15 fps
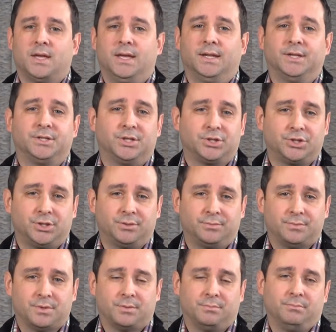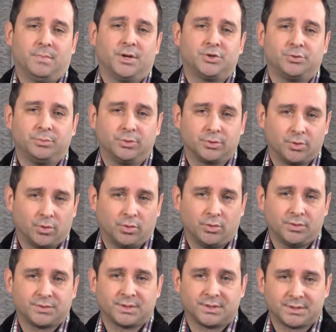In addition, measurable
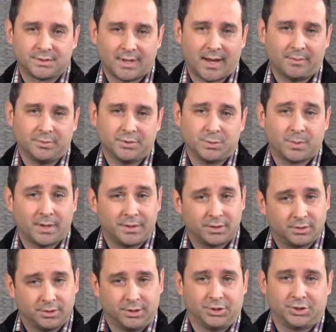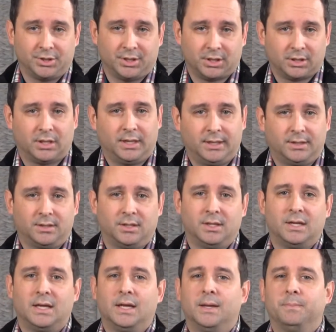goals established by the clinician and client
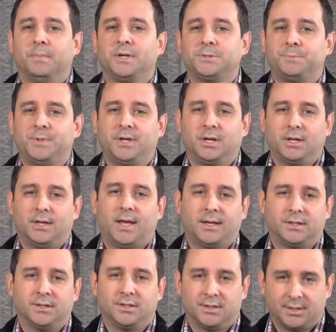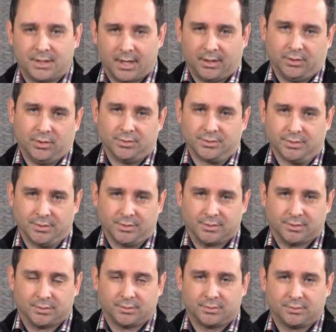must be connected to the diagnosis.
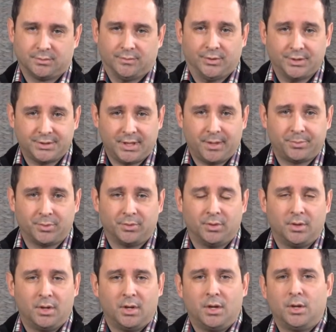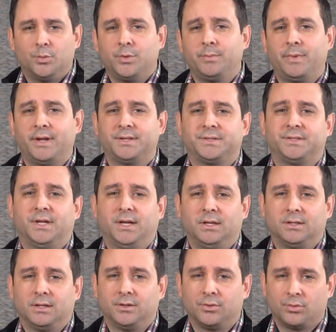For example, we might say
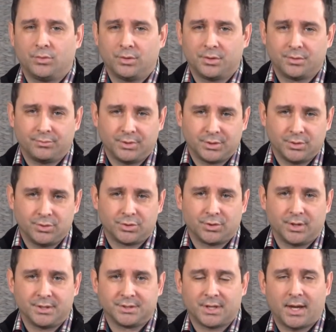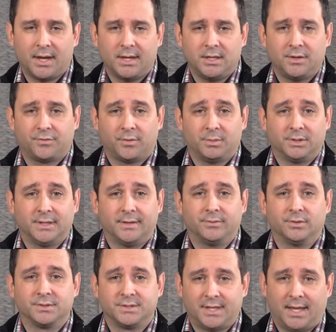that in order to reduce your anxiety from a
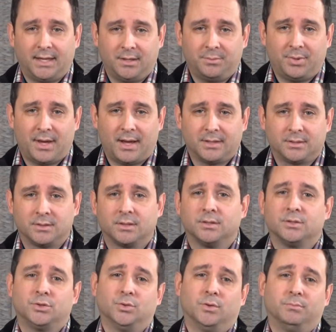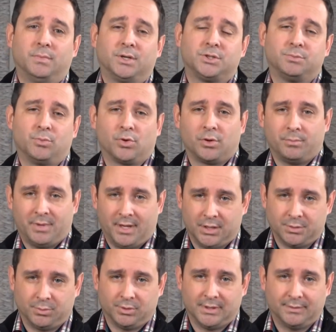level 10 impact to a much more
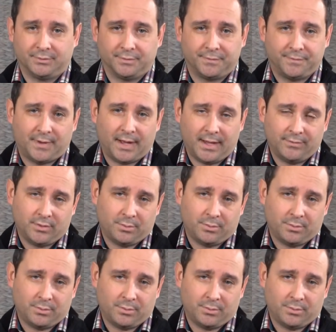manageable level 5